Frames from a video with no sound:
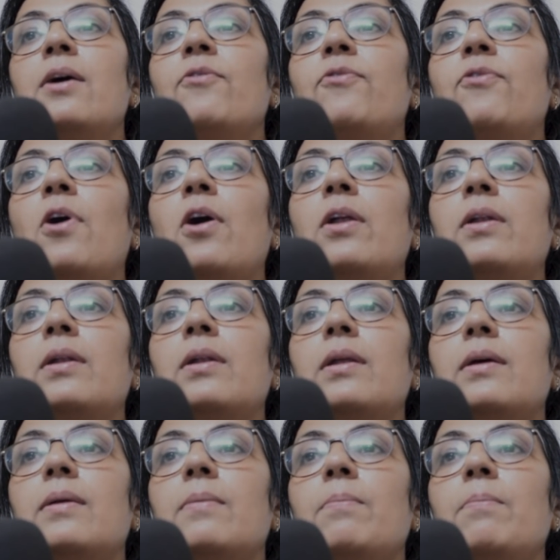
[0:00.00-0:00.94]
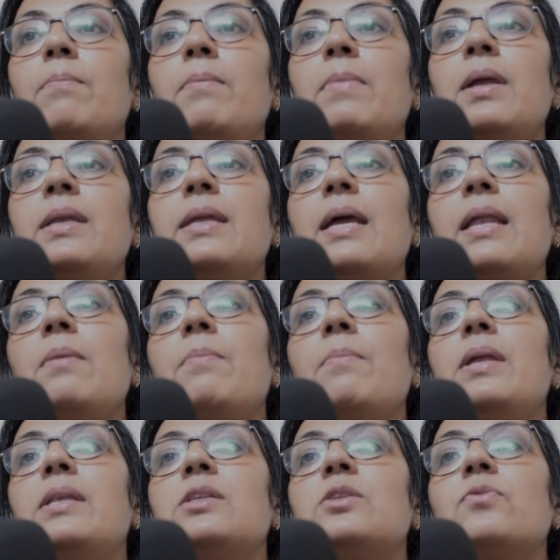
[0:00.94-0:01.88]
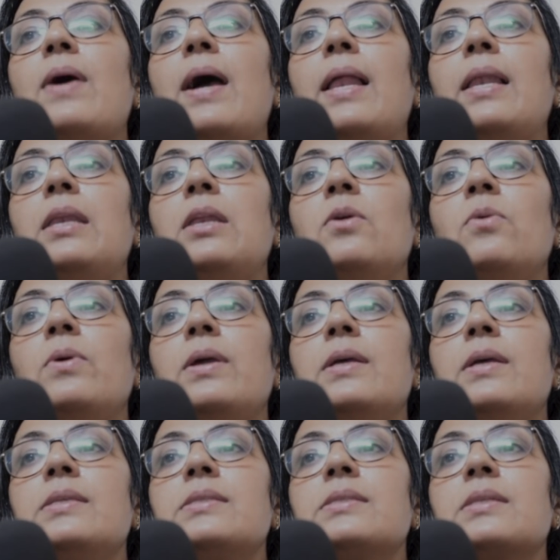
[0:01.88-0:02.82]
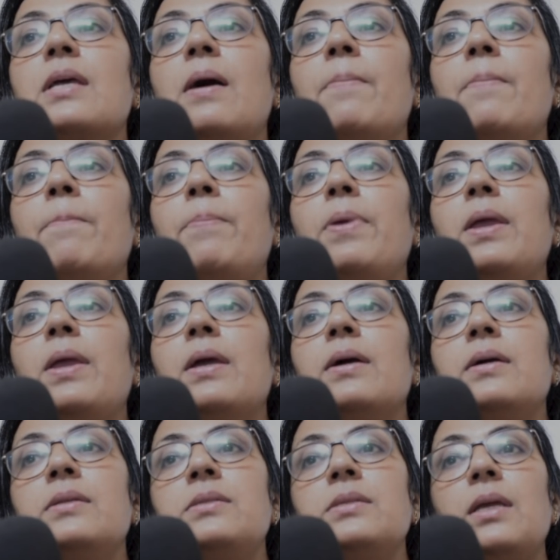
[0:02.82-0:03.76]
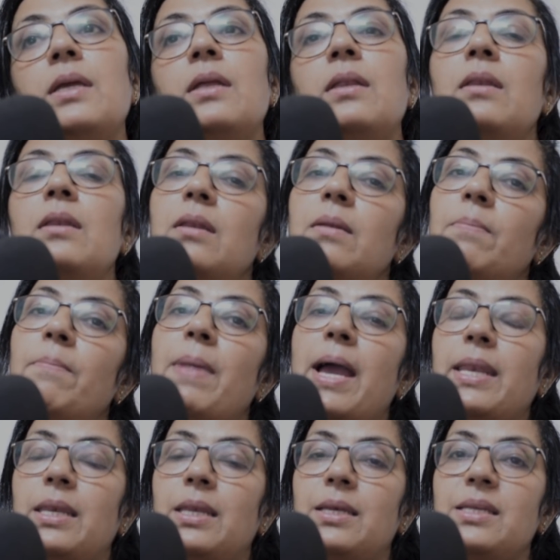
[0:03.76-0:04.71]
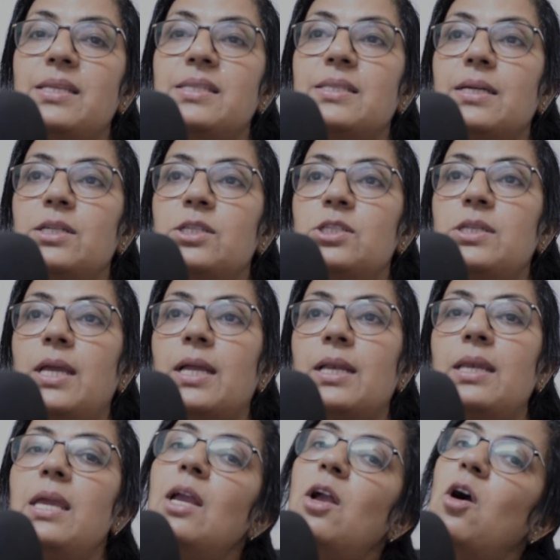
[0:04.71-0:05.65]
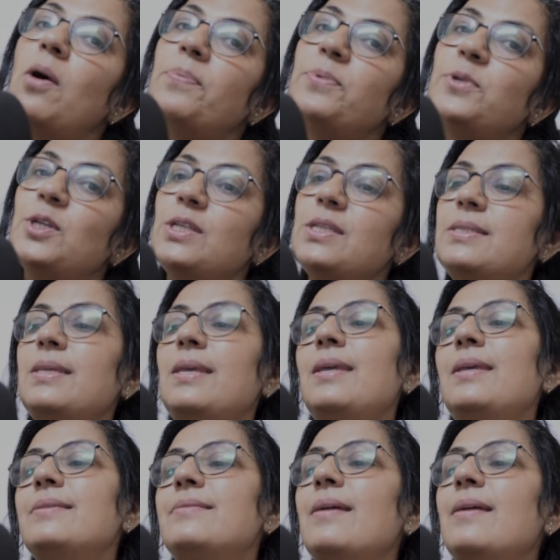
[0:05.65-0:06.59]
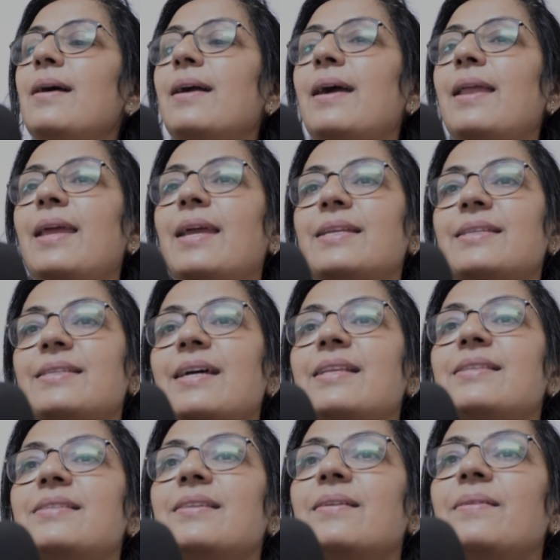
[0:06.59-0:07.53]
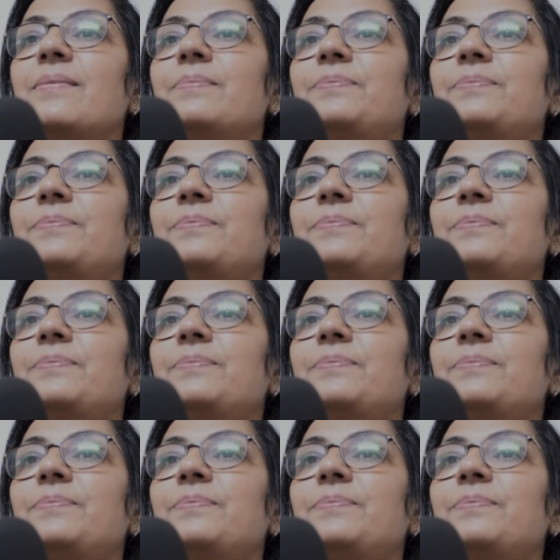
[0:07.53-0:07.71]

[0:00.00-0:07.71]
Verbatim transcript: for mid element, value is compared in binary search technique. Option C is the correct answer.